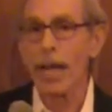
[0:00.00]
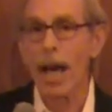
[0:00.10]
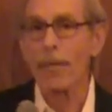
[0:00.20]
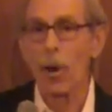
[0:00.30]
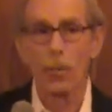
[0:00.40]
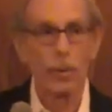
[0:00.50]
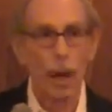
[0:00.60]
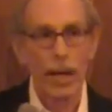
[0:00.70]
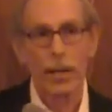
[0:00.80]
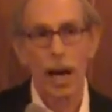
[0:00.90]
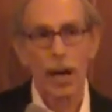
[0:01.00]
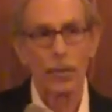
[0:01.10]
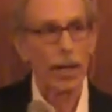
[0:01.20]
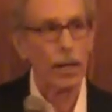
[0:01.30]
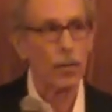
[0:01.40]
to have open mic time.
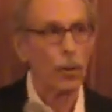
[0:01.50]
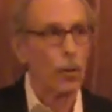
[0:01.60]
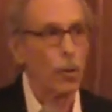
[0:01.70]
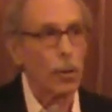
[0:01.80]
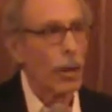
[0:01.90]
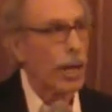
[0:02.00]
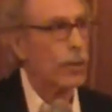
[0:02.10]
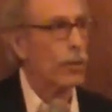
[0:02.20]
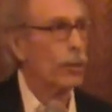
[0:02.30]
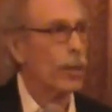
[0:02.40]
Any of you who would like to